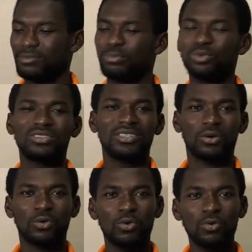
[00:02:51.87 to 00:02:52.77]
boot the
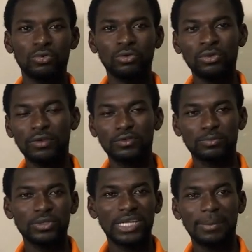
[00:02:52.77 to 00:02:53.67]
code. You don't have to
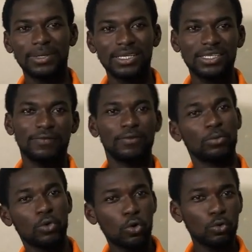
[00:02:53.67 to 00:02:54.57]
boot the application from
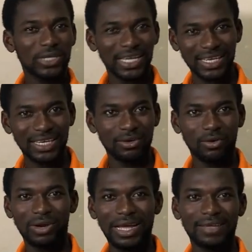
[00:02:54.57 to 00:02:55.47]
code again,
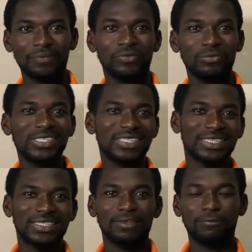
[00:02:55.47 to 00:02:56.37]
or
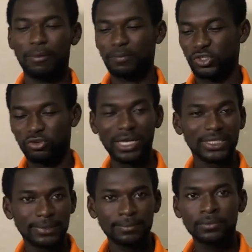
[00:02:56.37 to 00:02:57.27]
restart it from
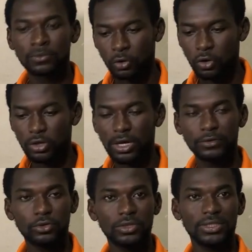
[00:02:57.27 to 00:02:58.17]
scratch. All you have
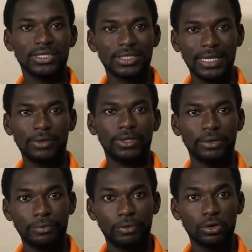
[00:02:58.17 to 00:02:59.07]
to do is just click on the
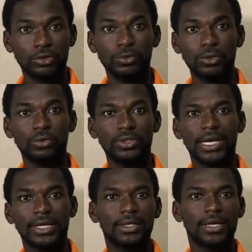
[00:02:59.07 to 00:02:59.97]
hot reload,
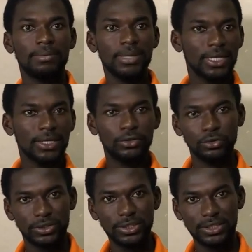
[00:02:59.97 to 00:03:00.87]
and then immediately you
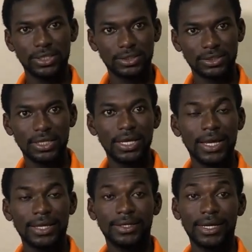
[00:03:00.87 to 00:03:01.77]
see changes.
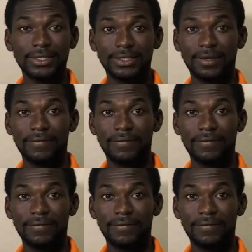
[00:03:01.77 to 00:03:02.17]
And that is a